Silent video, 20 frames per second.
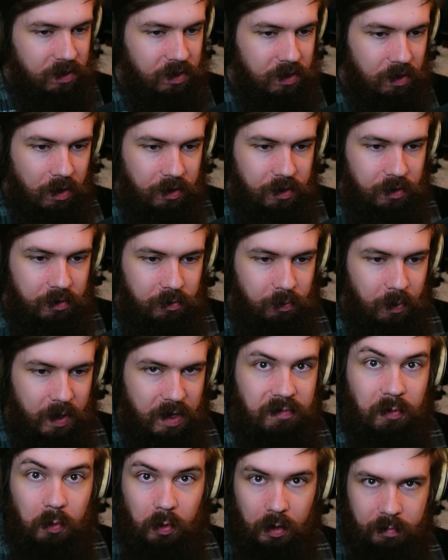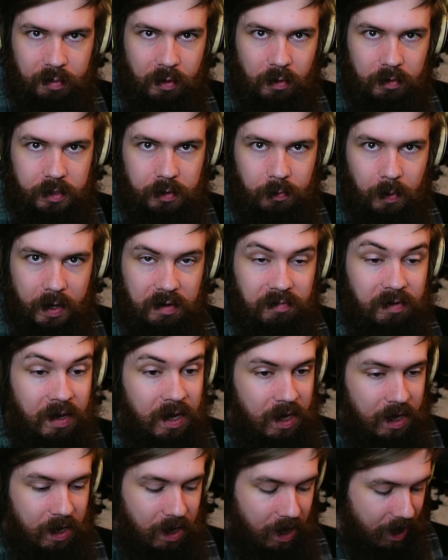a sawtooth wave or a pulse wave,
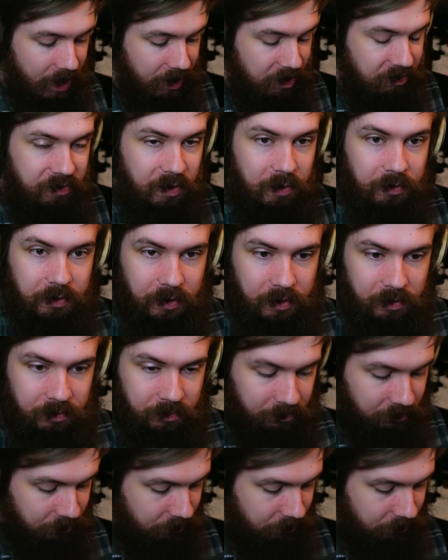and a filter.